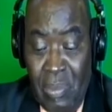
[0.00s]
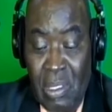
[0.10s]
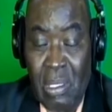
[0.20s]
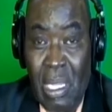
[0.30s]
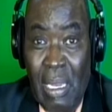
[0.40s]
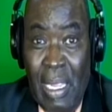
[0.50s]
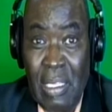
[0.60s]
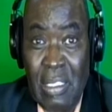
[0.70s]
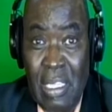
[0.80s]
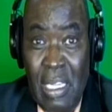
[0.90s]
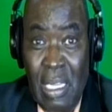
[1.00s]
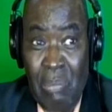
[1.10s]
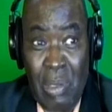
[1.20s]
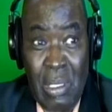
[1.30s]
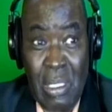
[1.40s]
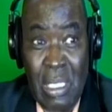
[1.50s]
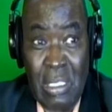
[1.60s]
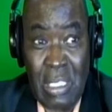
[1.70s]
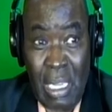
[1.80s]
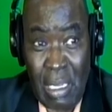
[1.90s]
I like to say them the
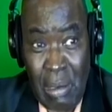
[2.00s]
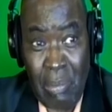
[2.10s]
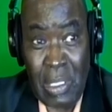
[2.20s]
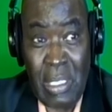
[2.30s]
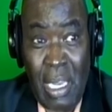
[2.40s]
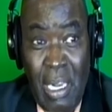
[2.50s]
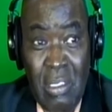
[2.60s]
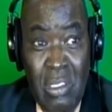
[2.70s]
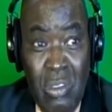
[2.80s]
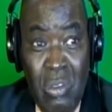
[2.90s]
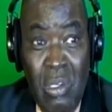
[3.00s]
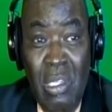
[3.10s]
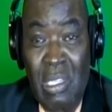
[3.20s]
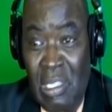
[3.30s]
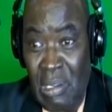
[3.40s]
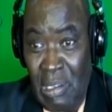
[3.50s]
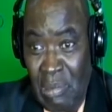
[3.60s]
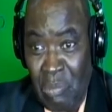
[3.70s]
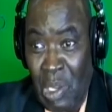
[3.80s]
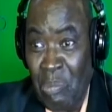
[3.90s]
shout give my shout outs to
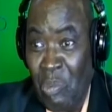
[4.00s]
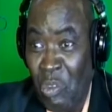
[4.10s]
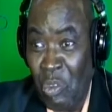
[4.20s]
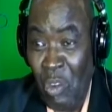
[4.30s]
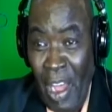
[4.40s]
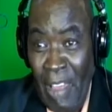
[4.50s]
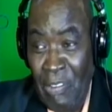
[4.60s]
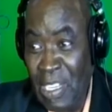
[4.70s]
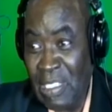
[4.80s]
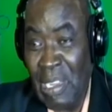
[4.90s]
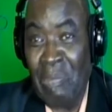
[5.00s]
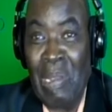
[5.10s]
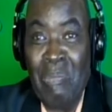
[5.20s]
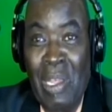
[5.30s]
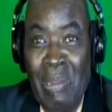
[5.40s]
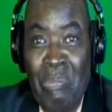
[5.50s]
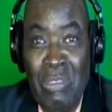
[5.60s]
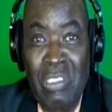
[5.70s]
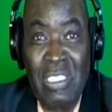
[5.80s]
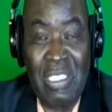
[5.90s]
my wife, his lovely mother
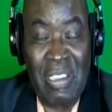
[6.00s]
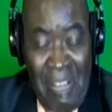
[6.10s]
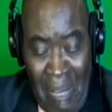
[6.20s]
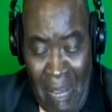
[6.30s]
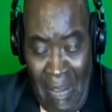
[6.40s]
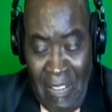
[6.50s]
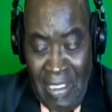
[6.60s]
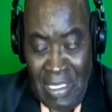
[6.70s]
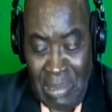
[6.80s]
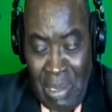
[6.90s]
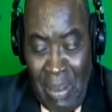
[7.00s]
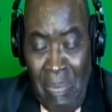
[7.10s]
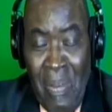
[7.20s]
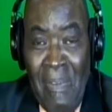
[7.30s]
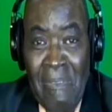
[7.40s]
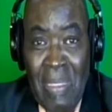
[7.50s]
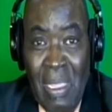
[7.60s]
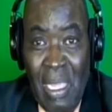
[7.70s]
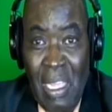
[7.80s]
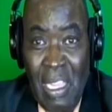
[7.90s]
Patricia Smith,
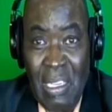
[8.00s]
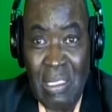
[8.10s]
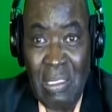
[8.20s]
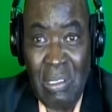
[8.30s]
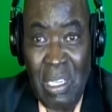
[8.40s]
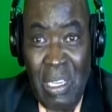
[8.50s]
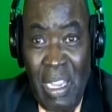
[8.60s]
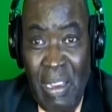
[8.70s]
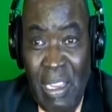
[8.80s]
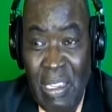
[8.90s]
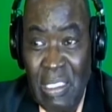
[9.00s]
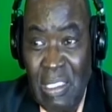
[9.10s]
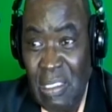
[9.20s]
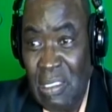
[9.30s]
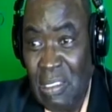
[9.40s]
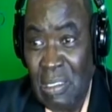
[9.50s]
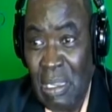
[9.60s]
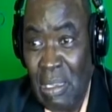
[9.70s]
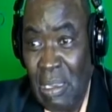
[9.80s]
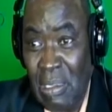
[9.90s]
and to the sisters
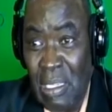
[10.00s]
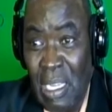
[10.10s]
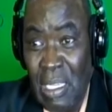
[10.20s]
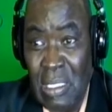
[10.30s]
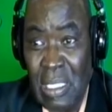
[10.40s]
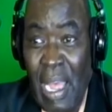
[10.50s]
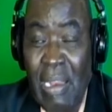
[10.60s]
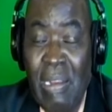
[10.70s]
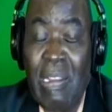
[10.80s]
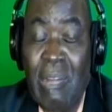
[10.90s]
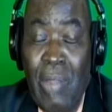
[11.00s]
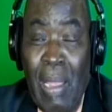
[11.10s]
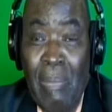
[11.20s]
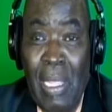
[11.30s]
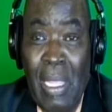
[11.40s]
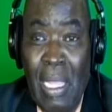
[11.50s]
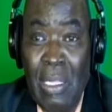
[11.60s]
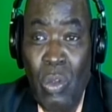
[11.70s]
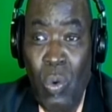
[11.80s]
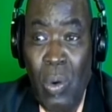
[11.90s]
and uh, Scott and his family and
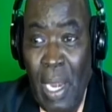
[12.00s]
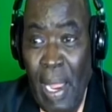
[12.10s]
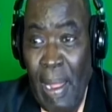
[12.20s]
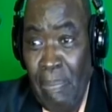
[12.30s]
Core Lab